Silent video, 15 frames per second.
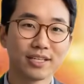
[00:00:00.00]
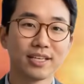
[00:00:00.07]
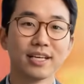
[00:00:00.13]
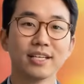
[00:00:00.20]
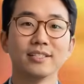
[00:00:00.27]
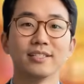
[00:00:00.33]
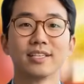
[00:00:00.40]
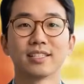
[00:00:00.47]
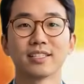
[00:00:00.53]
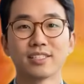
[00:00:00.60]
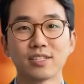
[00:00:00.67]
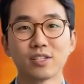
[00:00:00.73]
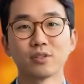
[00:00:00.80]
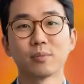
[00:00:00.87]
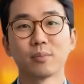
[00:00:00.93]
Persistent
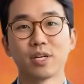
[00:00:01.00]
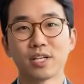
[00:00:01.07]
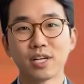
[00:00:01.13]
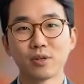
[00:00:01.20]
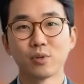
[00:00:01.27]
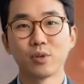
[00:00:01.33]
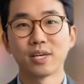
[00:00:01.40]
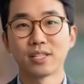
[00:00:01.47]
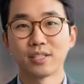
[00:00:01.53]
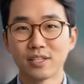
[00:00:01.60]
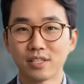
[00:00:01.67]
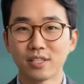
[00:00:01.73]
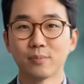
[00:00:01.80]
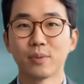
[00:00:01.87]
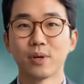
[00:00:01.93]
pressure finally
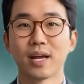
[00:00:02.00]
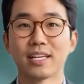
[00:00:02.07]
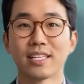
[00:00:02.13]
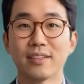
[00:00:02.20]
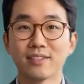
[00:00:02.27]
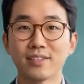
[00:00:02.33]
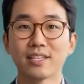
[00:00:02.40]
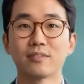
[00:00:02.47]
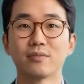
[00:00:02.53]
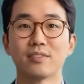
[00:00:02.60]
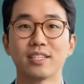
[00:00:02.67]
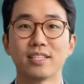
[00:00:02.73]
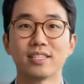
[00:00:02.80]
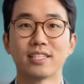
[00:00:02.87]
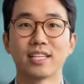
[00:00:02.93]
triggered an internal
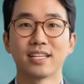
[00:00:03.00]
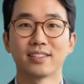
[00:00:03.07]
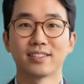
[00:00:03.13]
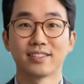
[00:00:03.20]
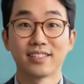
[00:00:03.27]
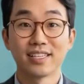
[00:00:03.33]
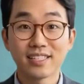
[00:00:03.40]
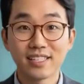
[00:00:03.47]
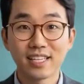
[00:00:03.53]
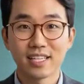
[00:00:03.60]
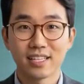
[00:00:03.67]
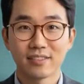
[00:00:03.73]
thermal event, and the vehicle